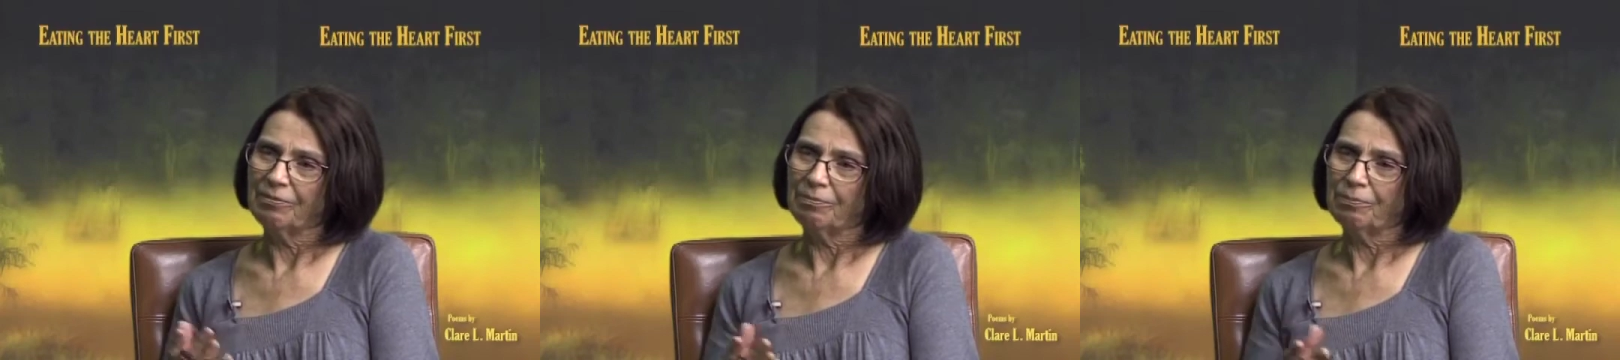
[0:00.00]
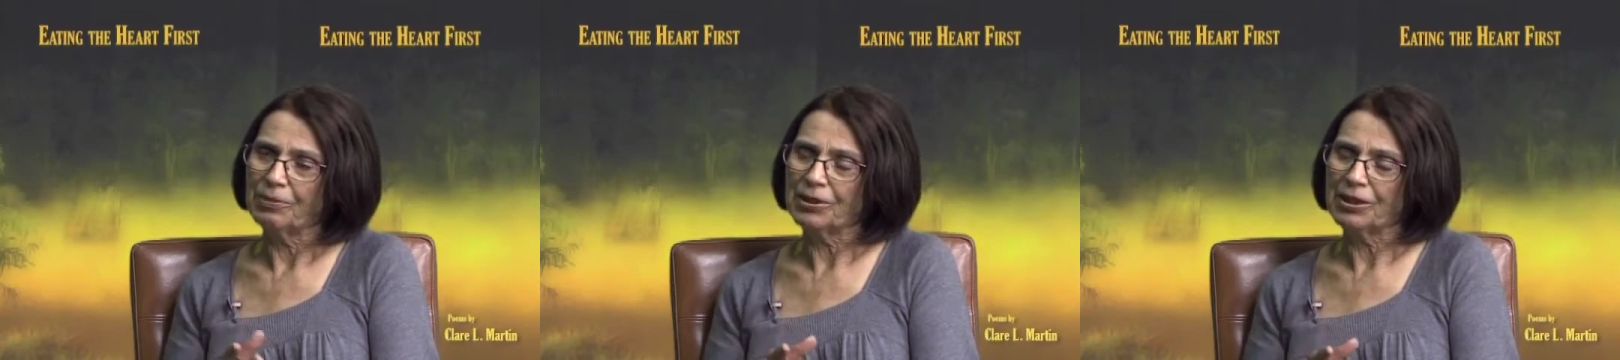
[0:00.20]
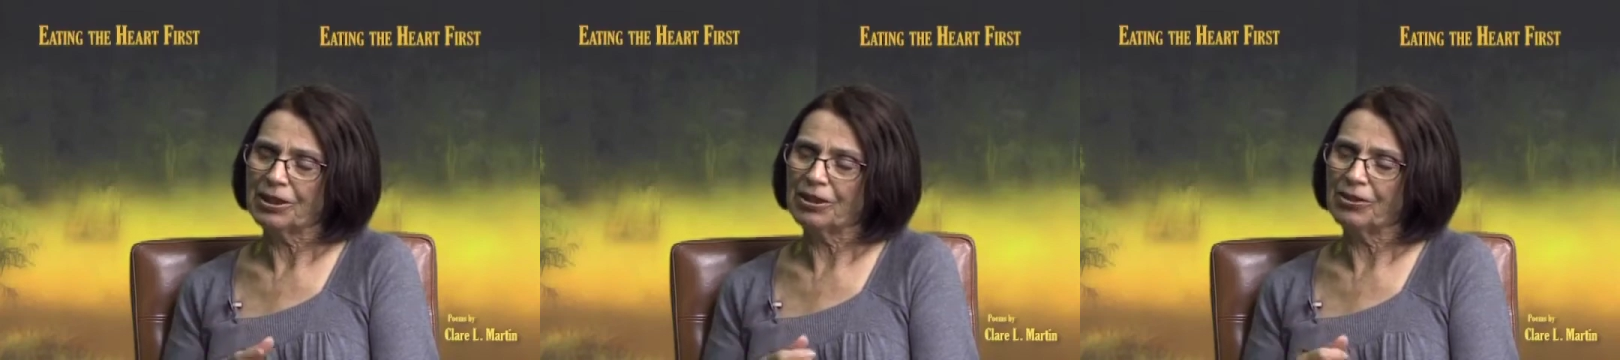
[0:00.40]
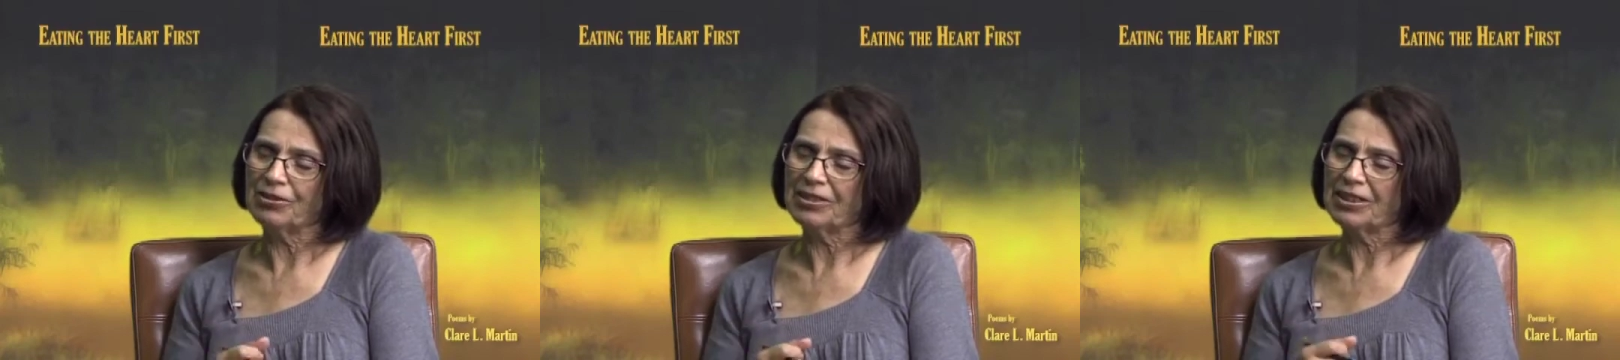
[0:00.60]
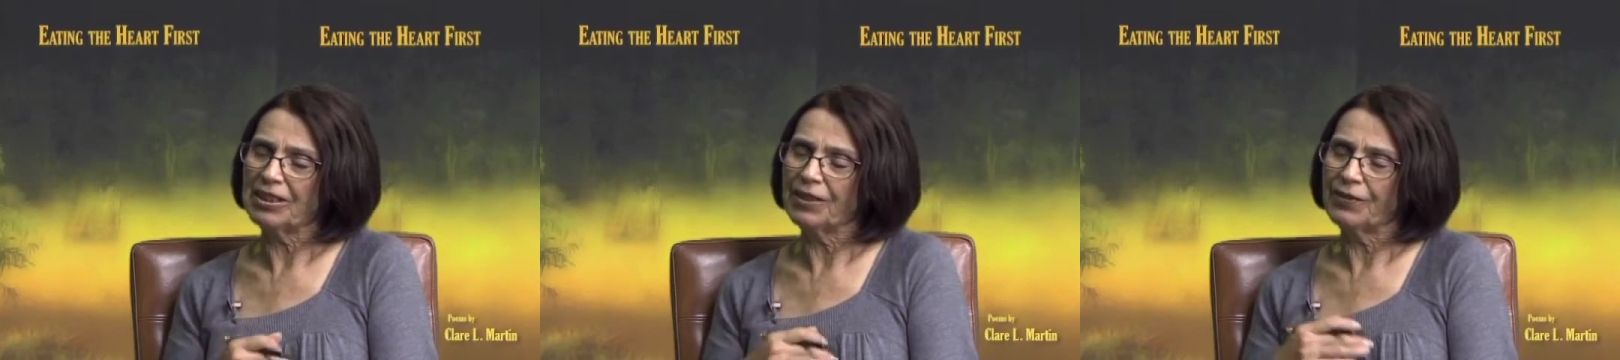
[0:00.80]
particular
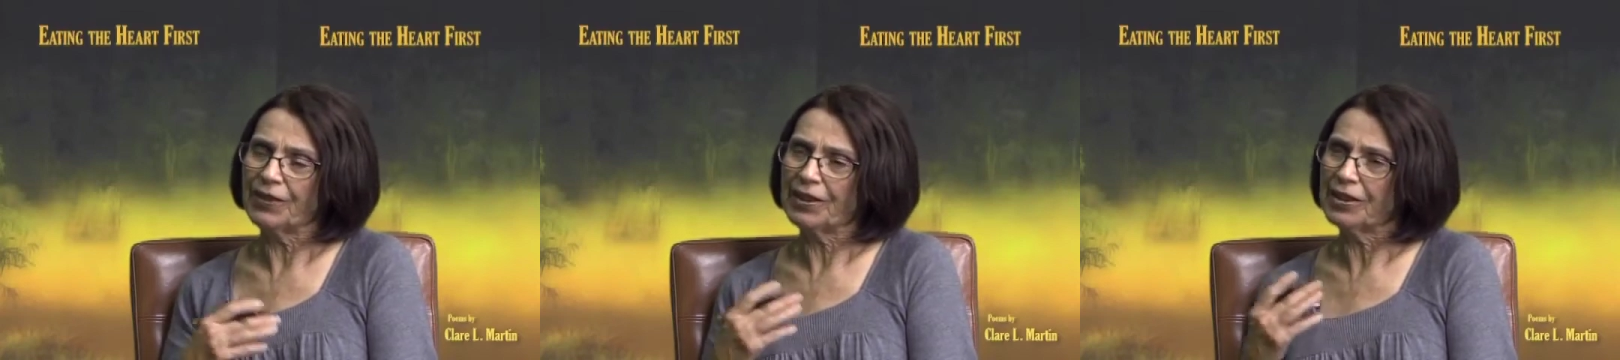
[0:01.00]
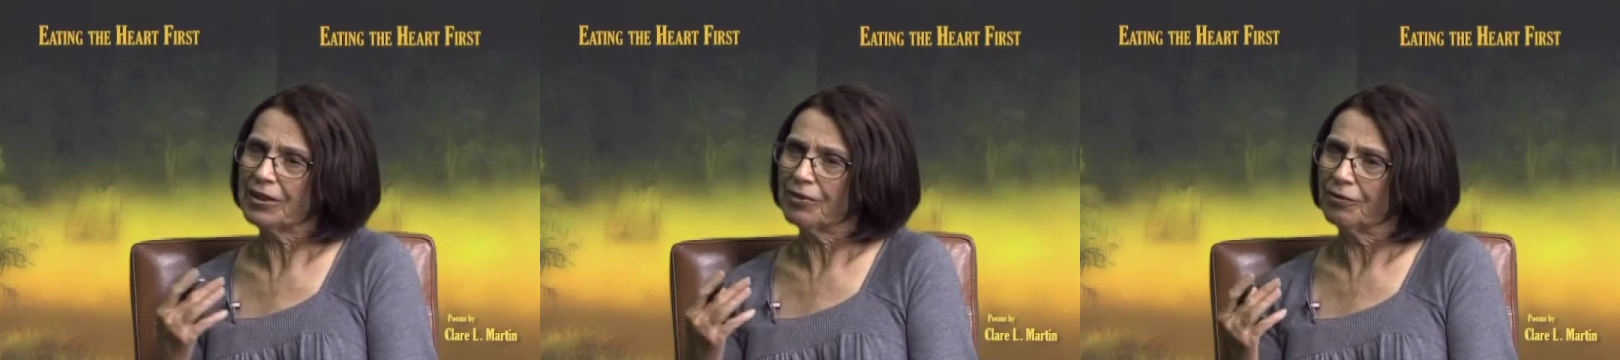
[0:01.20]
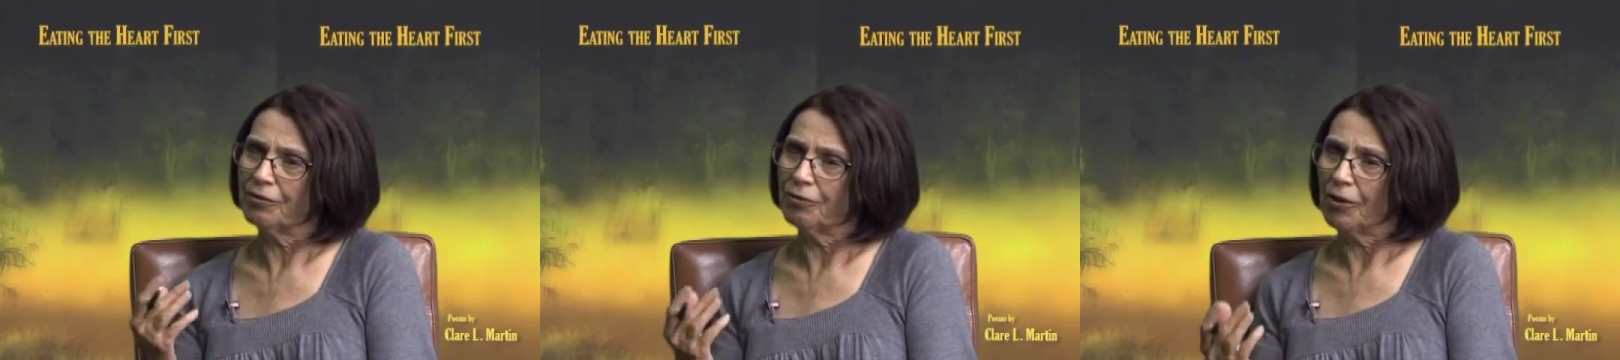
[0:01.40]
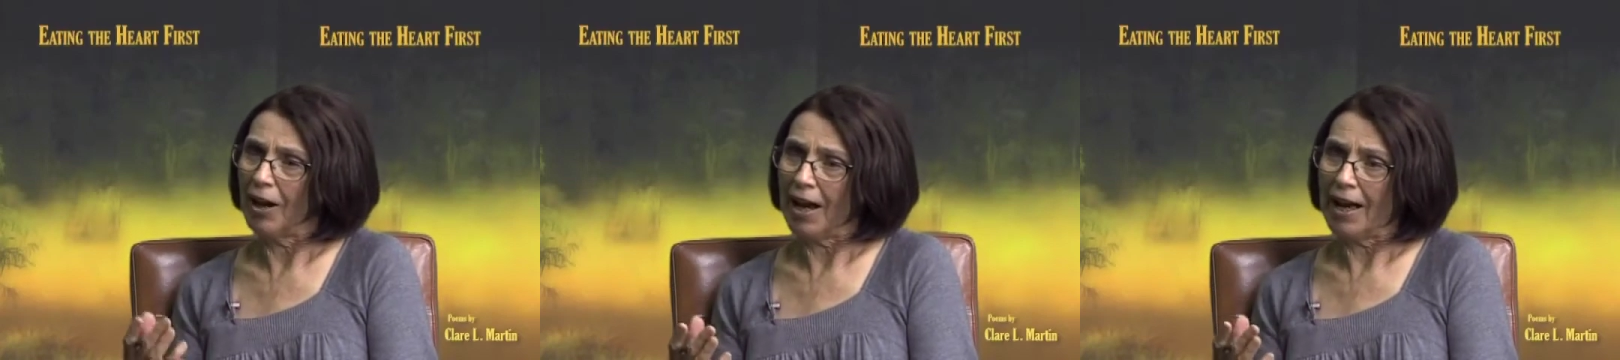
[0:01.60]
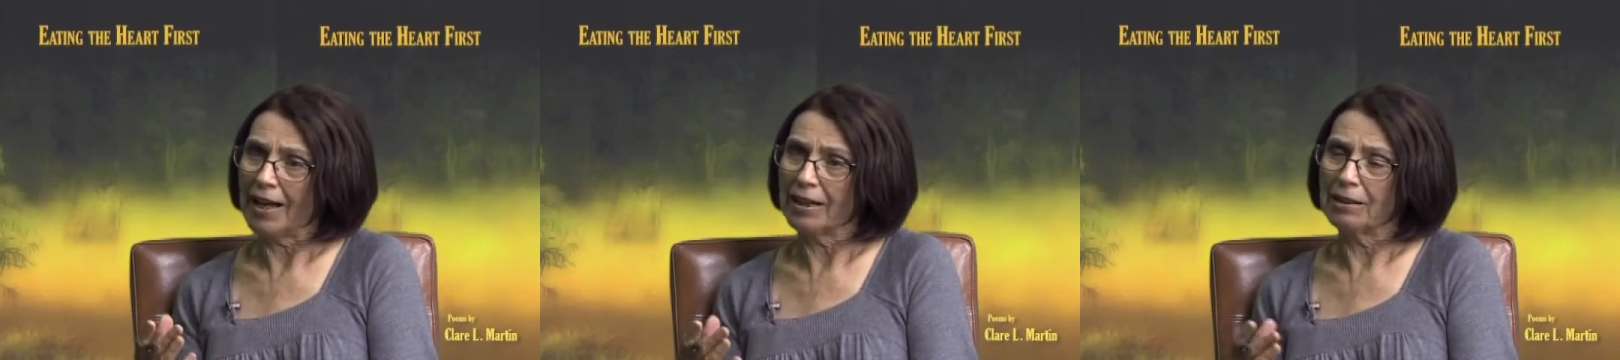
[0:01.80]
significance for
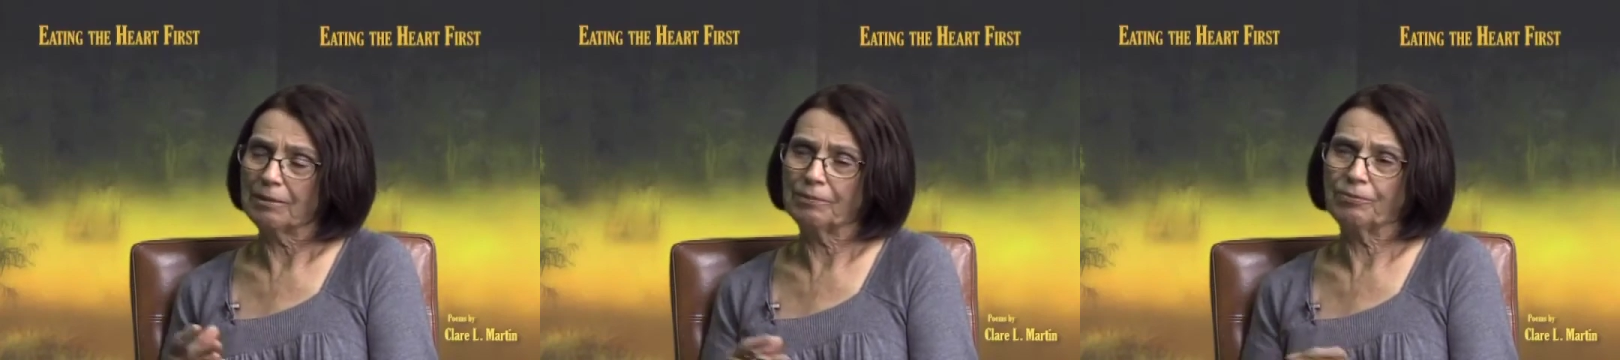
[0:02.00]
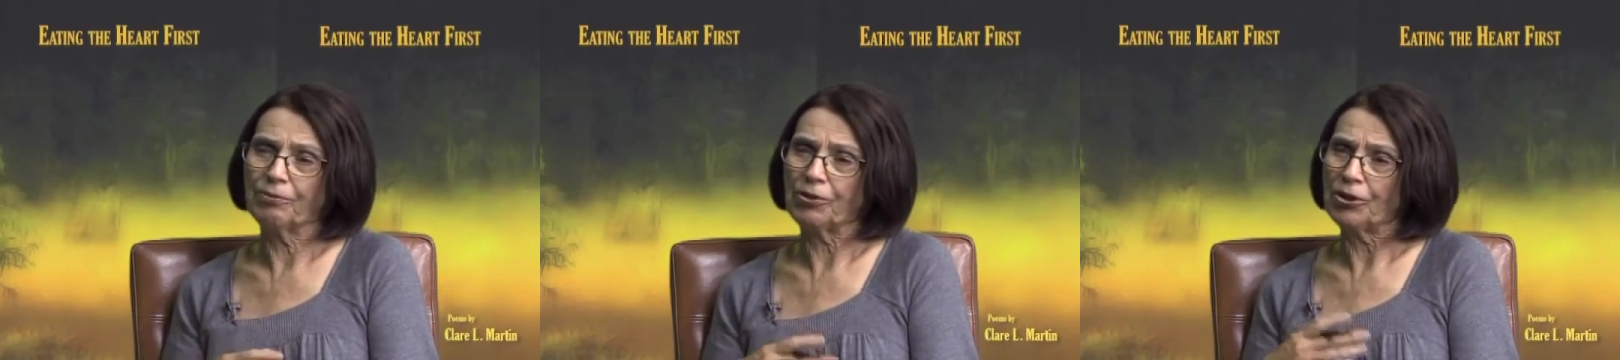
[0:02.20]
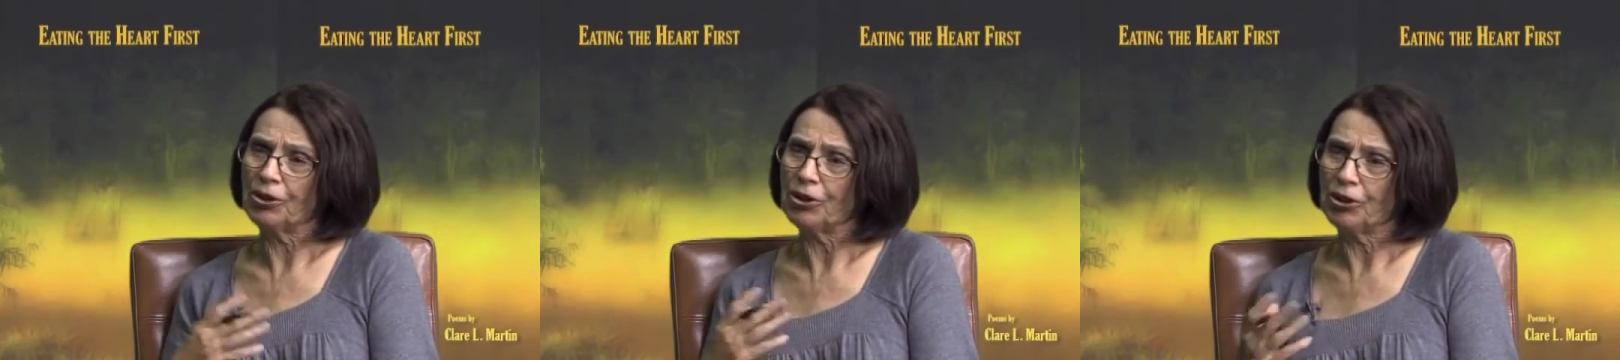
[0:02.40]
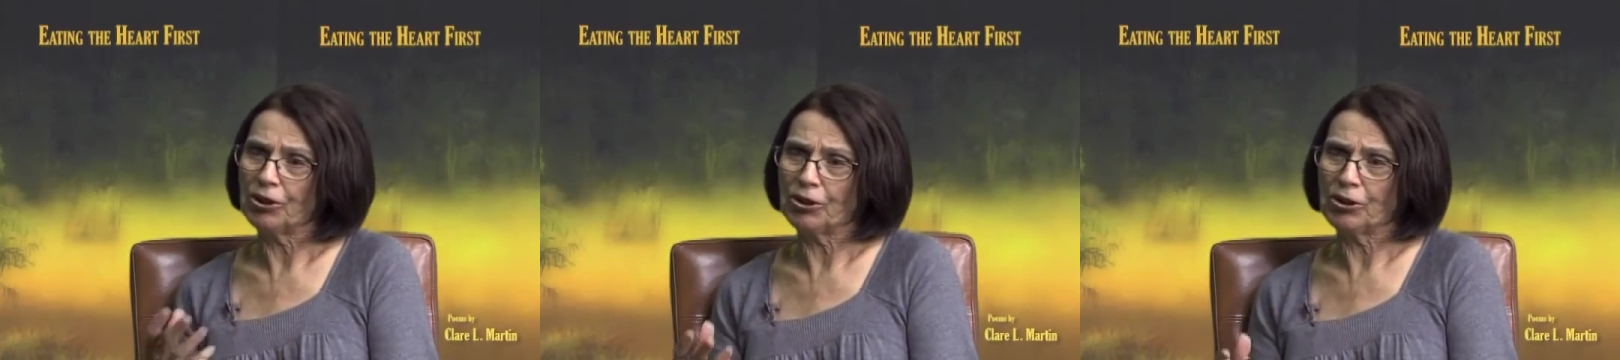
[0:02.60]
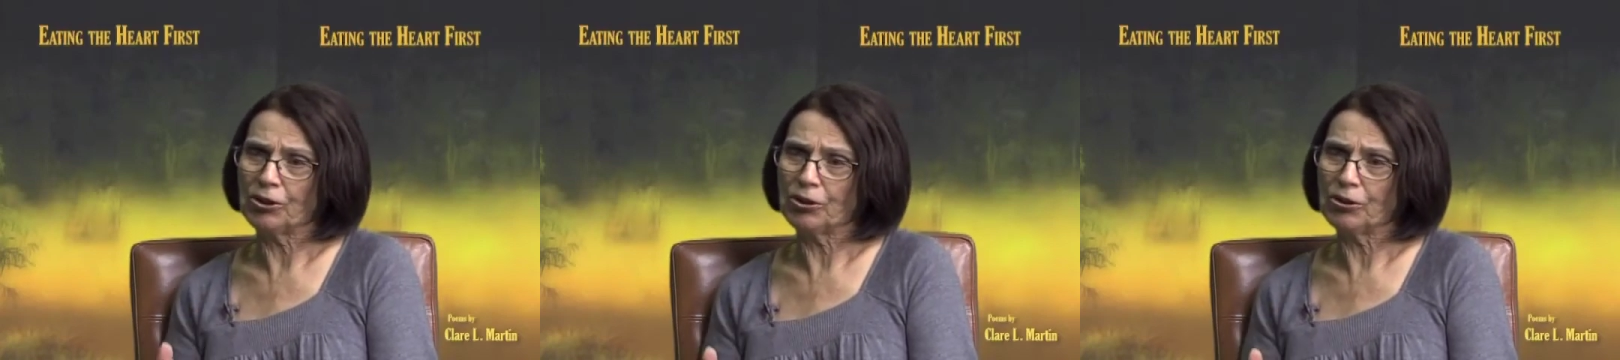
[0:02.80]
Adam, for
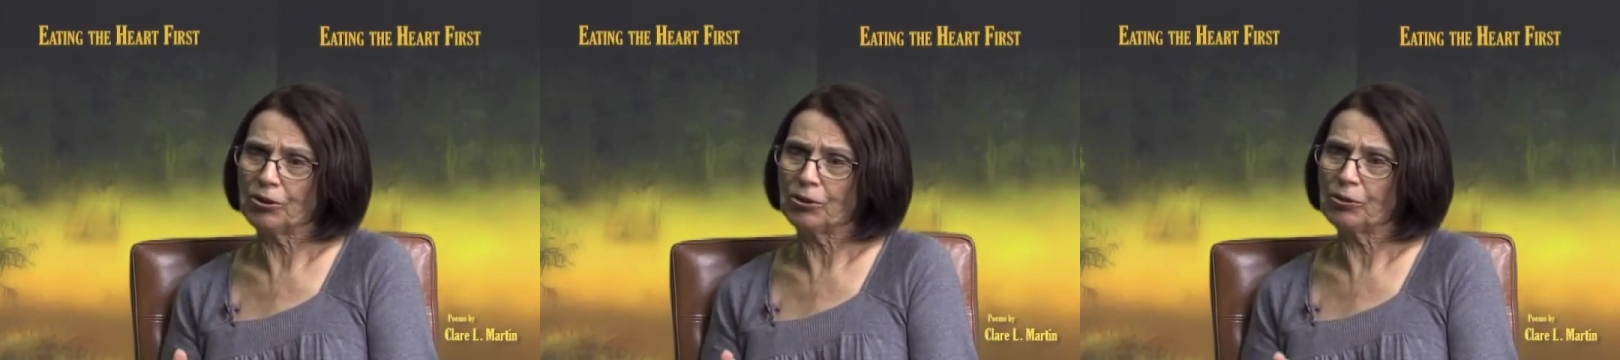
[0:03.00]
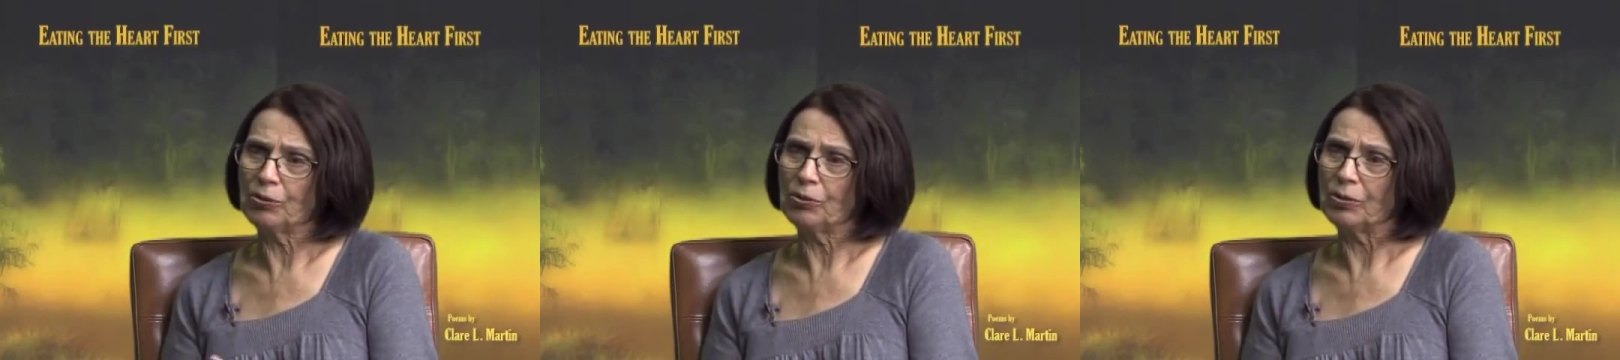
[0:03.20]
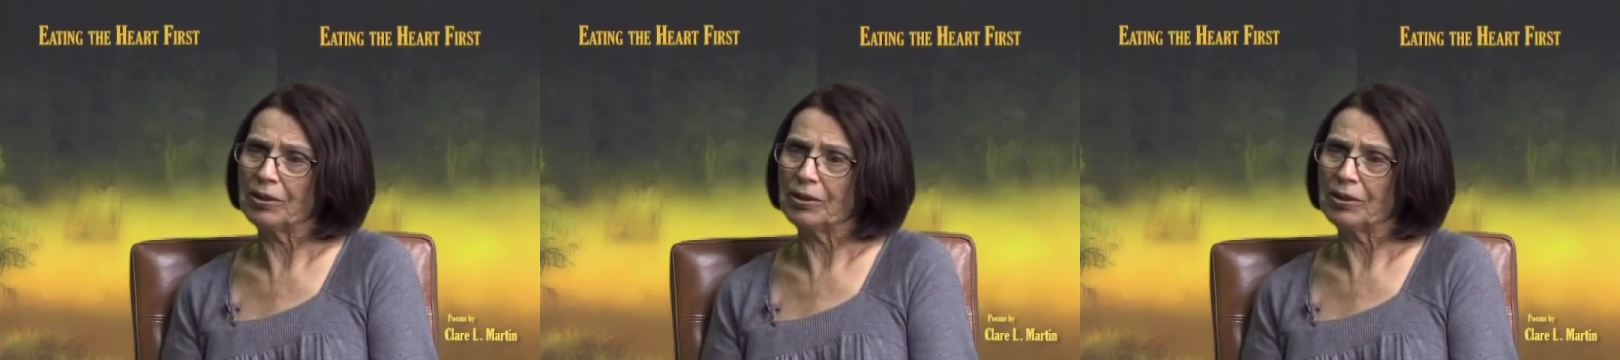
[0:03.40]
you?